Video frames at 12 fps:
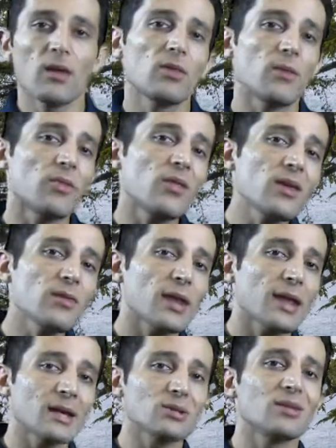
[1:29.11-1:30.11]
The thing
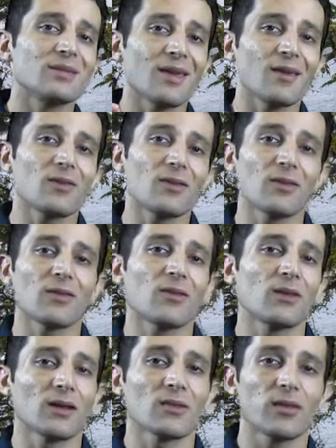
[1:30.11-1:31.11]
that actually takes this to
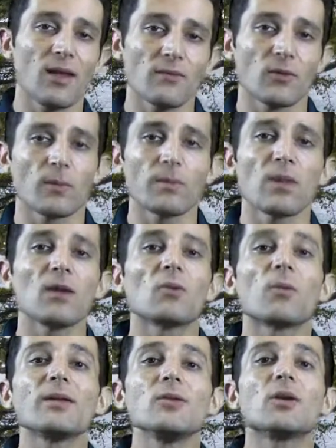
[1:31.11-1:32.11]
the next level
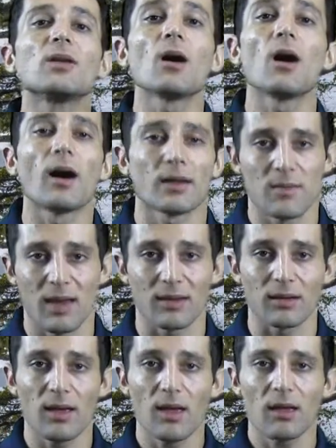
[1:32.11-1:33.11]
is when you can automate
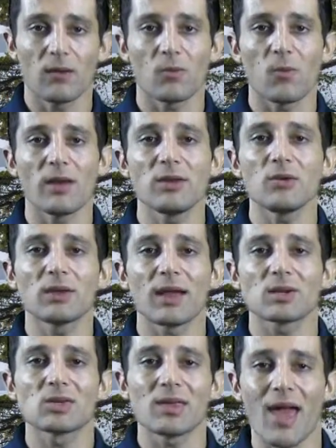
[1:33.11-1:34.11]
it, is when you can
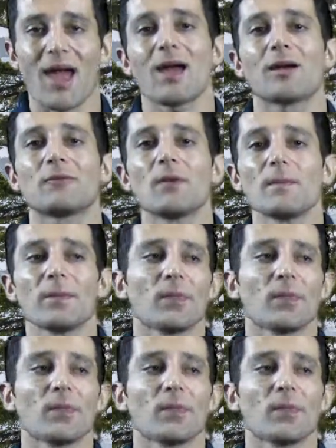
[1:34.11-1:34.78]
actually have,